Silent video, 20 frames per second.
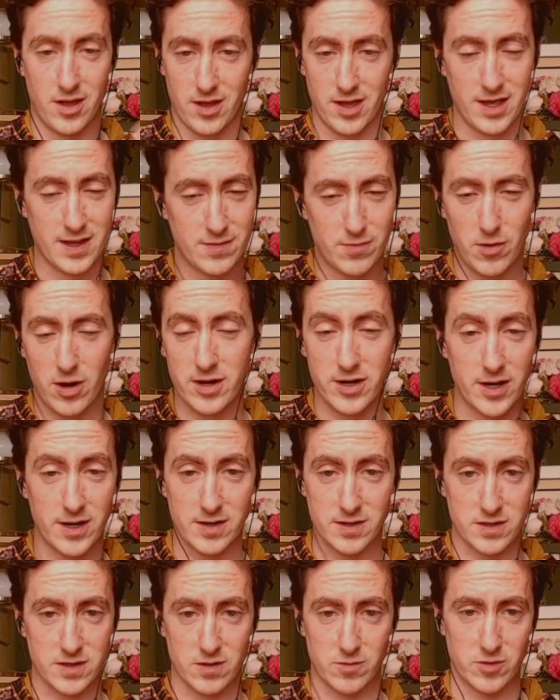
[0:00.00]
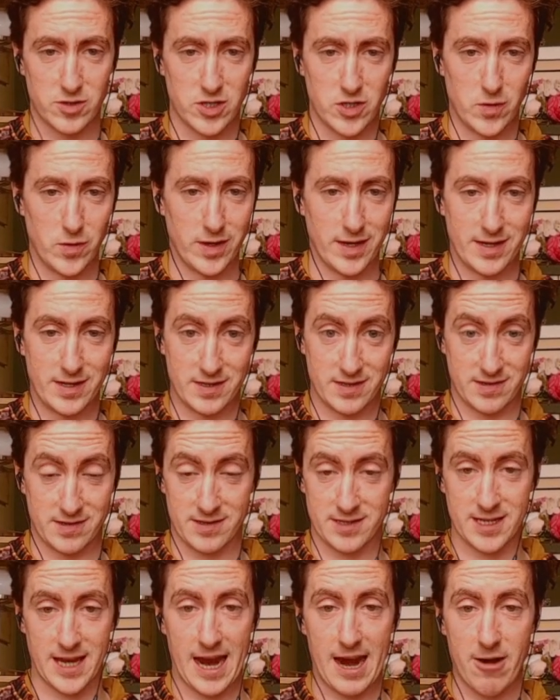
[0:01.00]
It's not so much annoying, it's
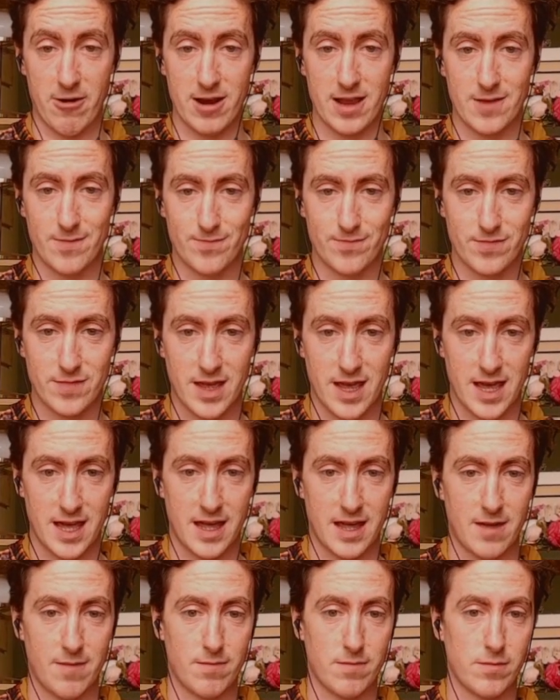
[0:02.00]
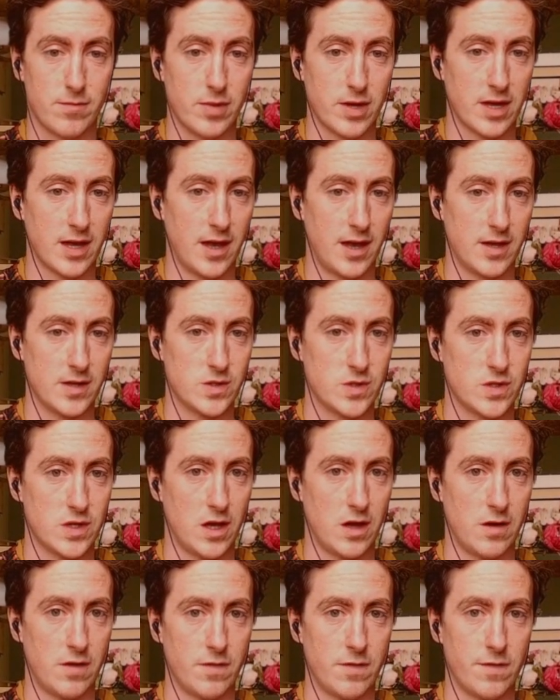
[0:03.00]
scary because
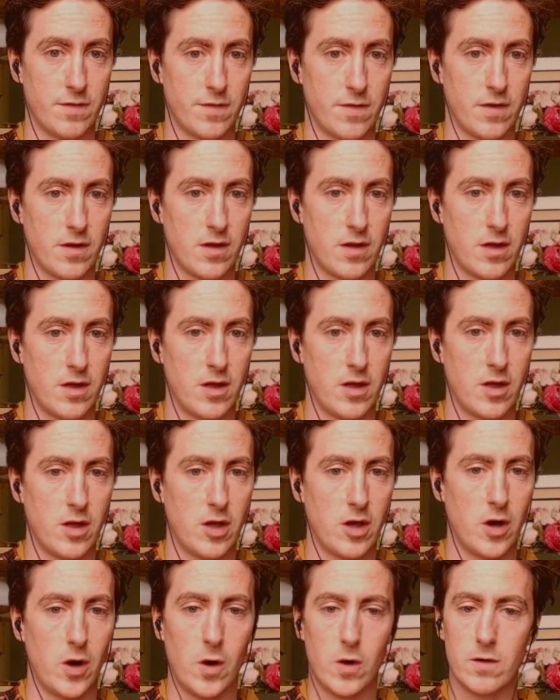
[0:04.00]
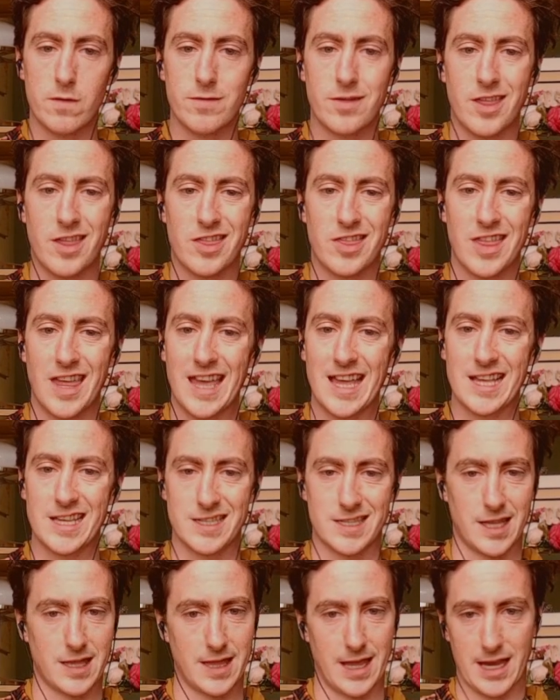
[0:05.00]
of all of the
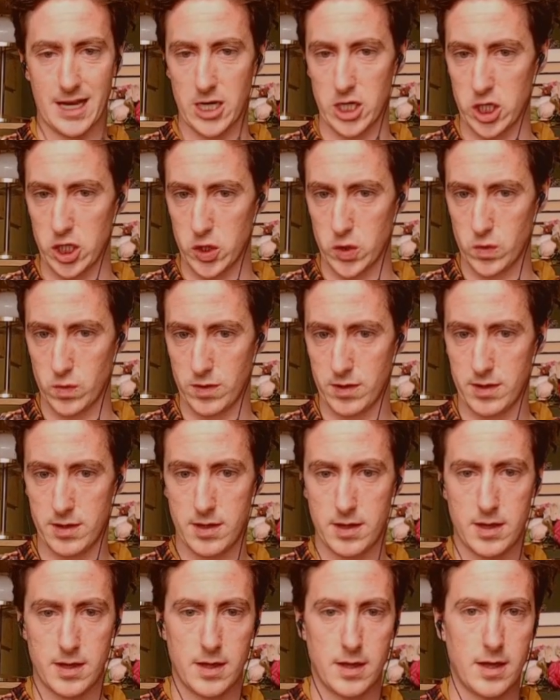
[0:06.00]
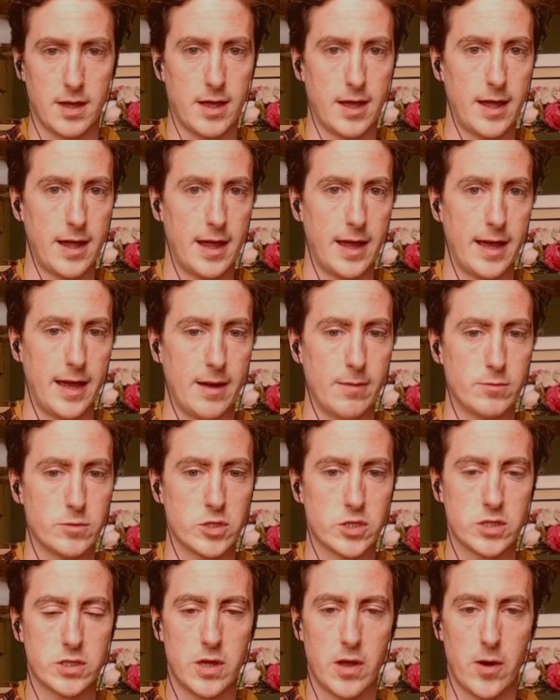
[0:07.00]
things that they can do.
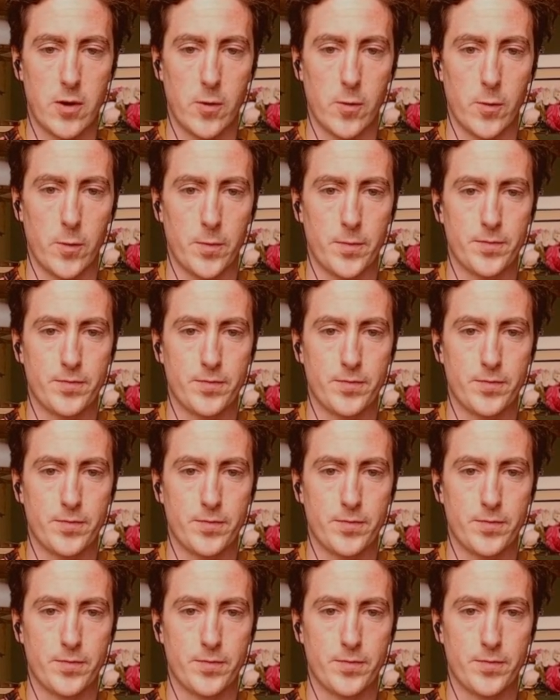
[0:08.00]
So